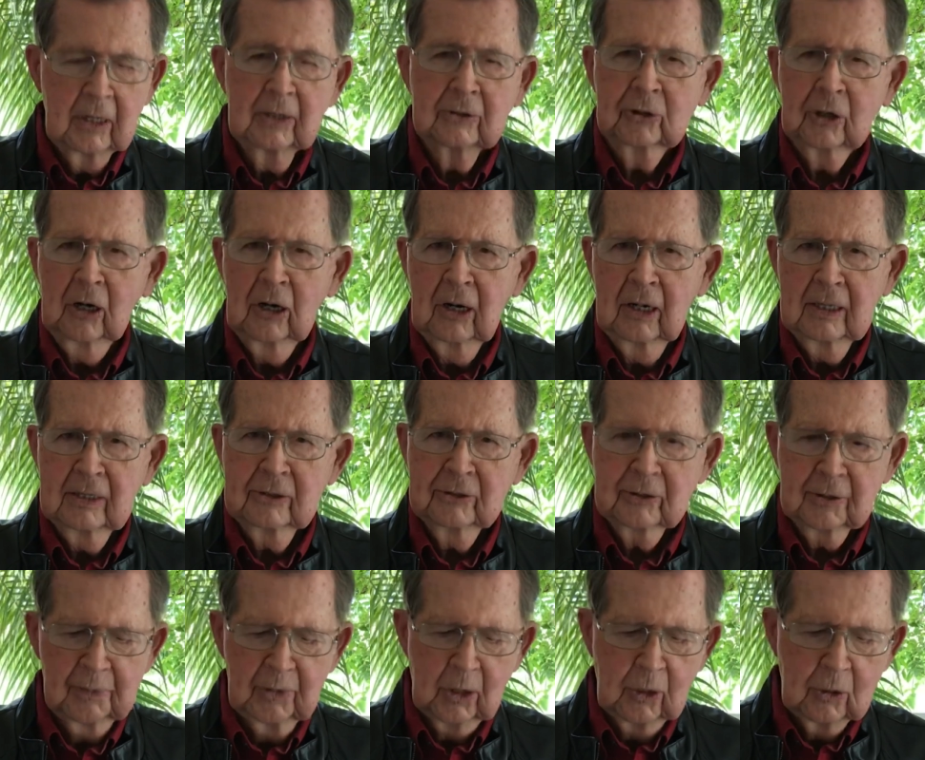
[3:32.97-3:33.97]
Charles,
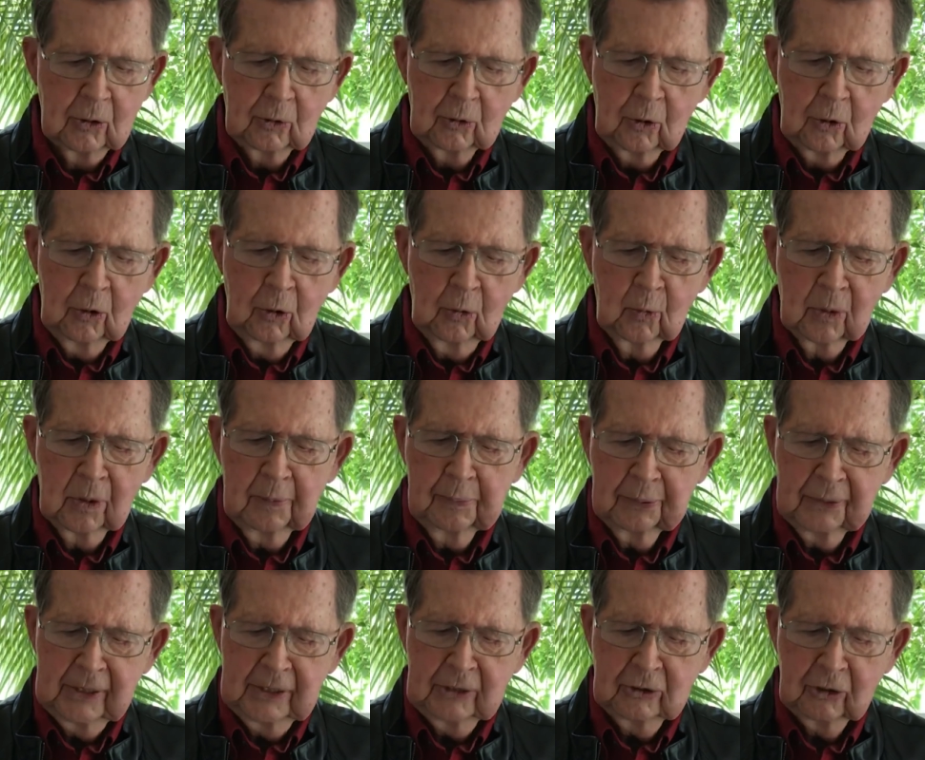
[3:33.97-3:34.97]
you were
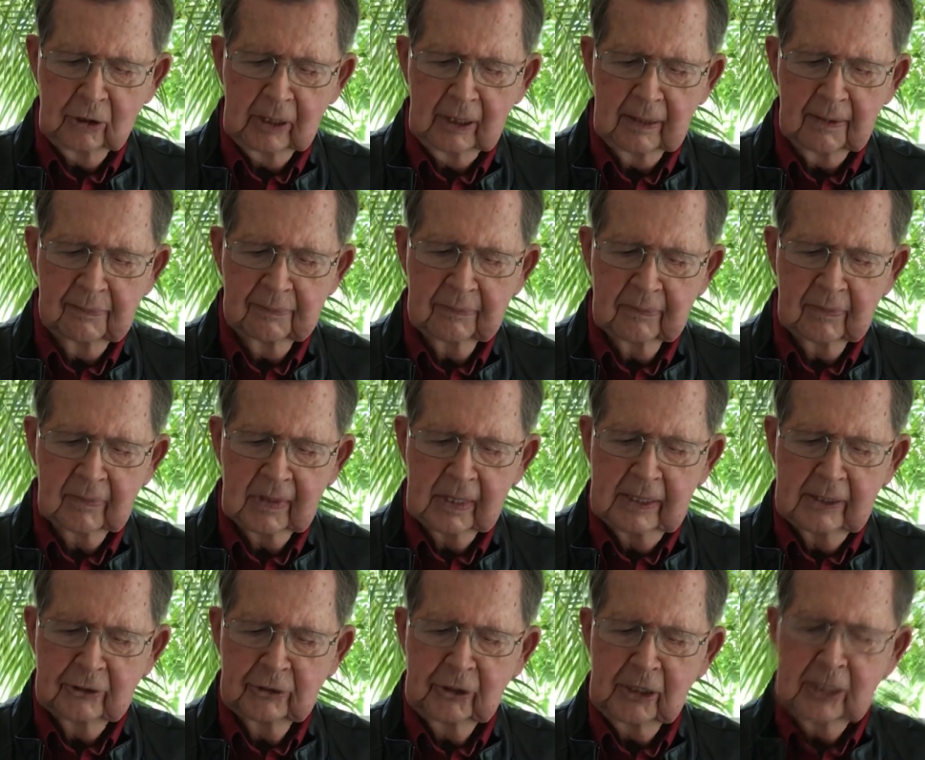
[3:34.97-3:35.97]
preaching.
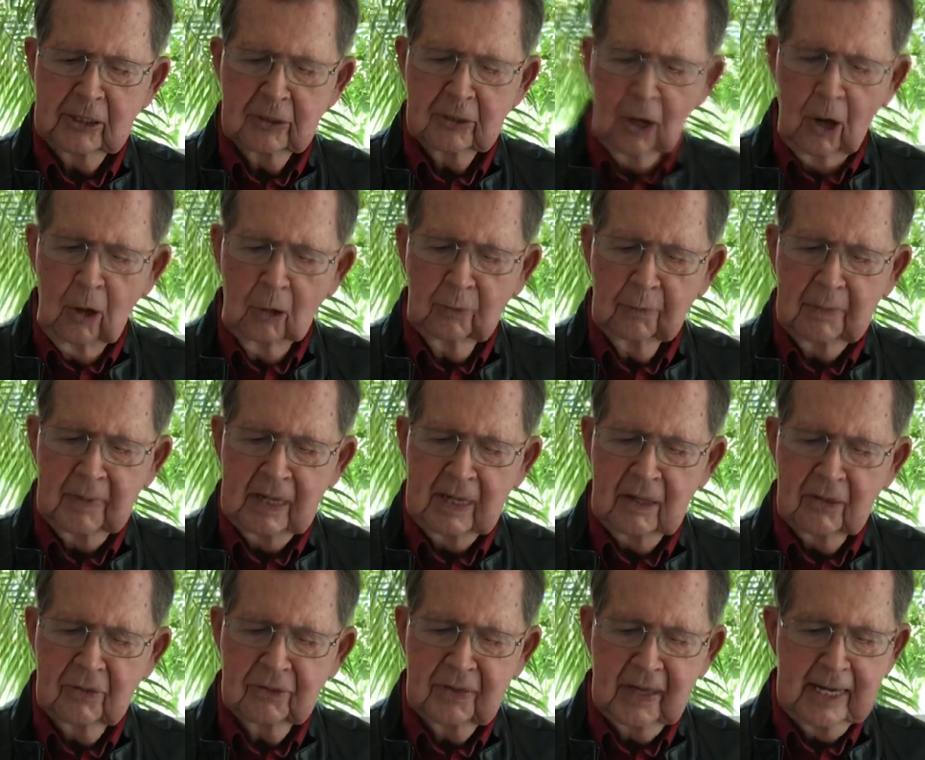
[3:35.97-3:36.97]
She told
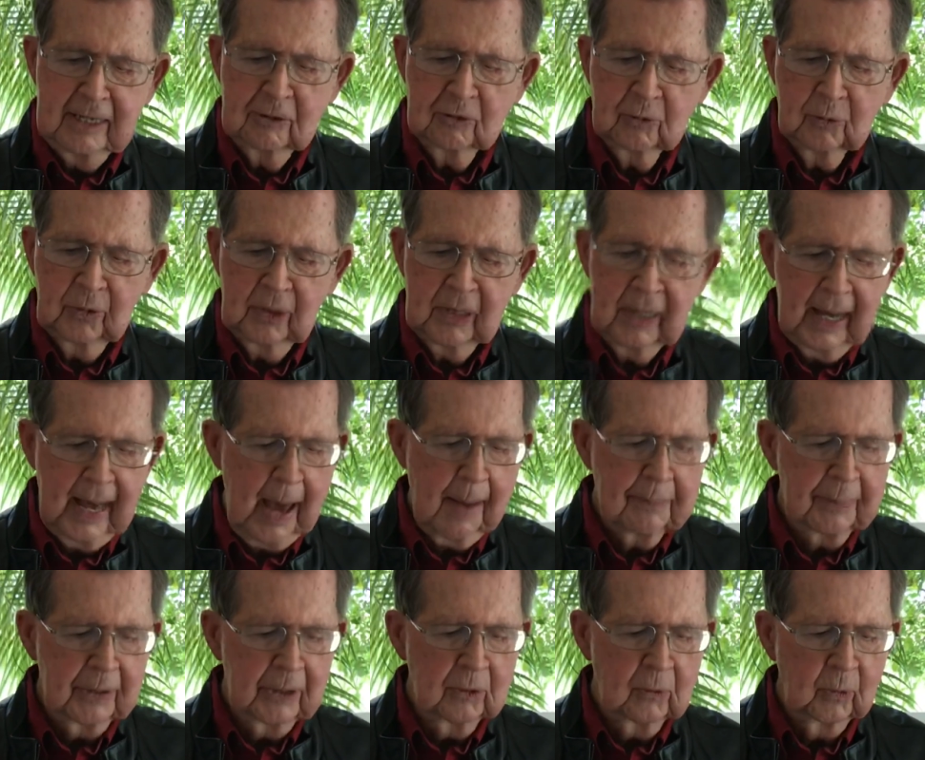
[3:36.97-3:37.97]
me things would
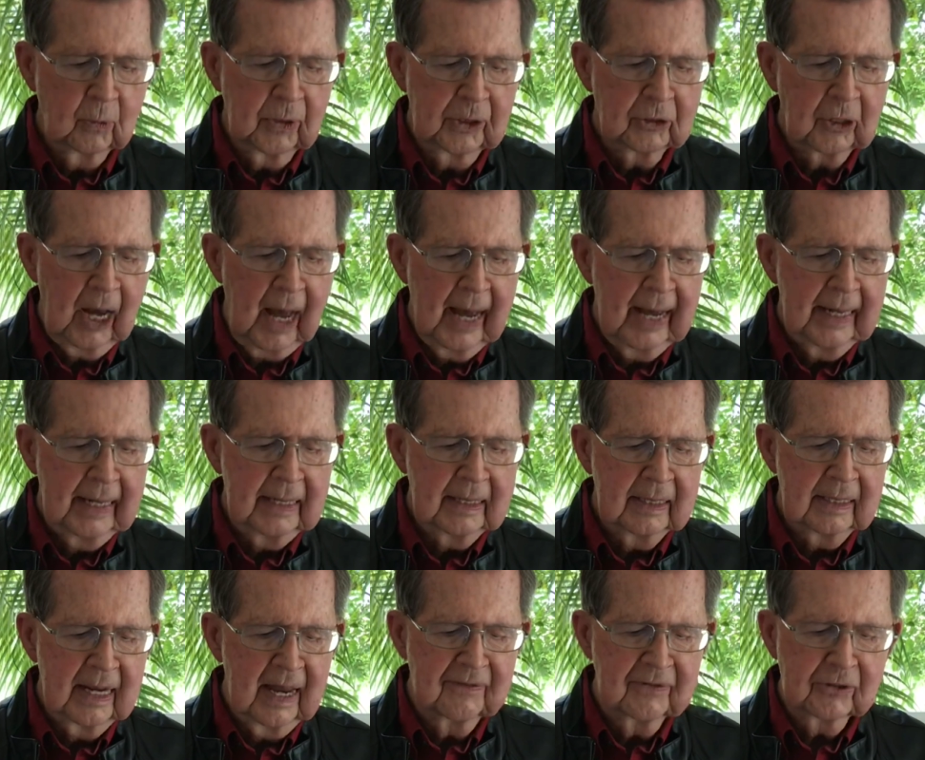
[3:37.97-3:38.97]
happen which I
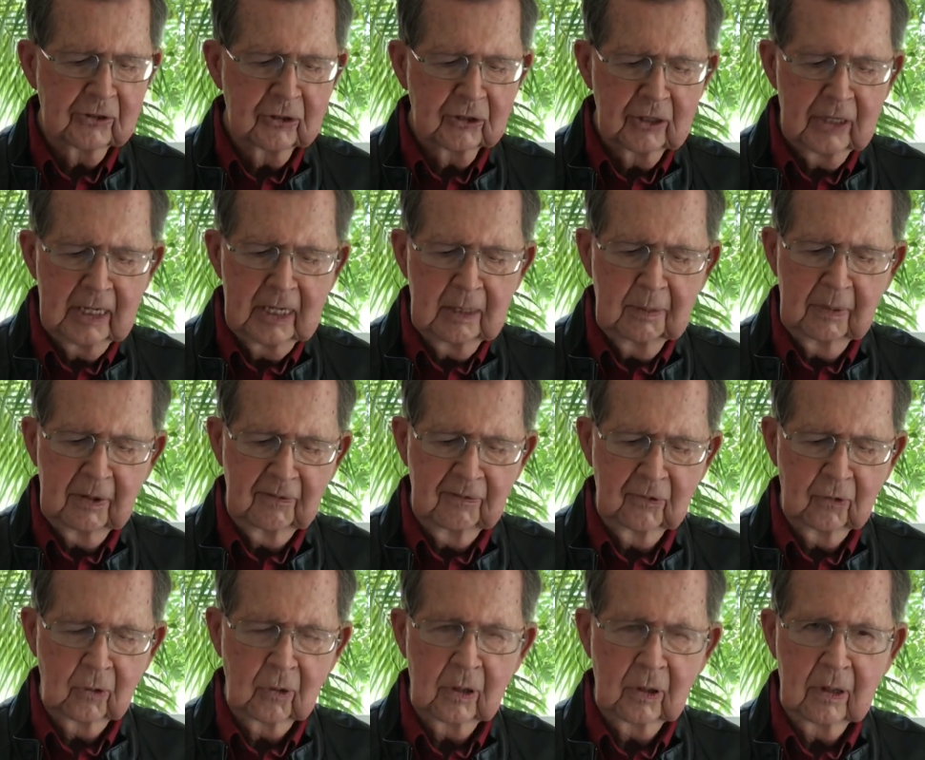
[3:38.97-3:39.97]
had never seen
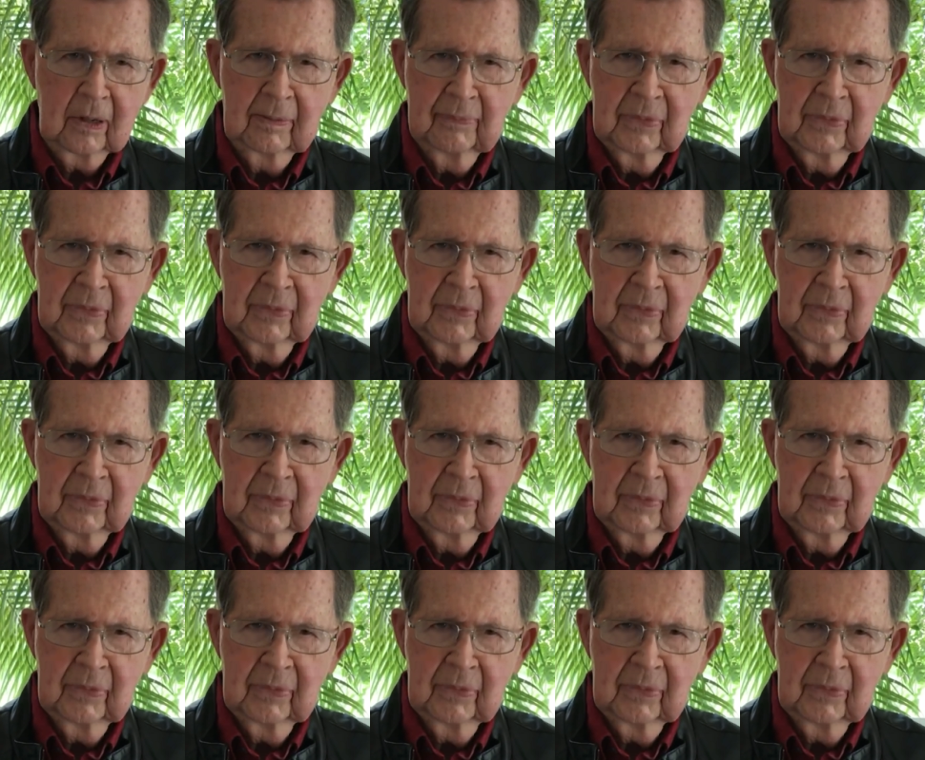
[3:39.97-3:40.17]
before.